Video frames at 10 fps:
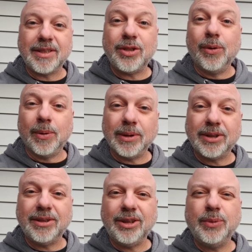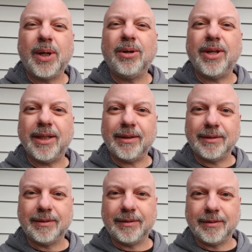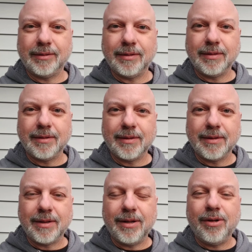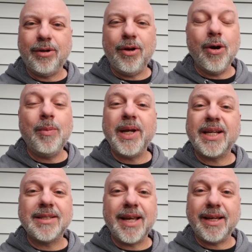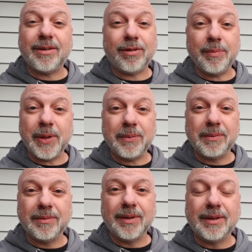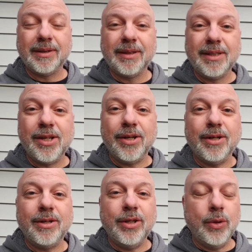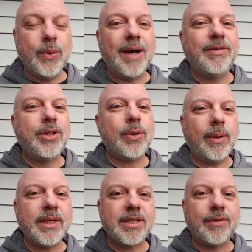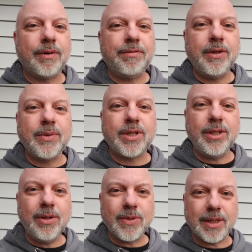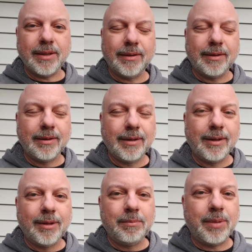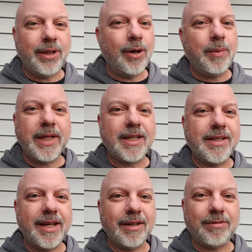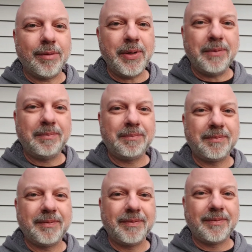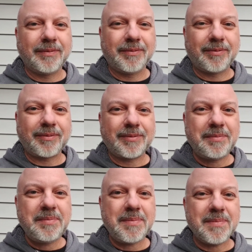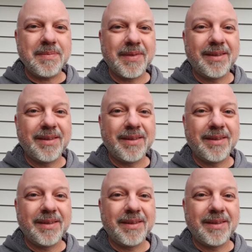It's yours. You earned it. Nobody can take it from you. You have the choice to refuse to use it, but nobody can take it from you.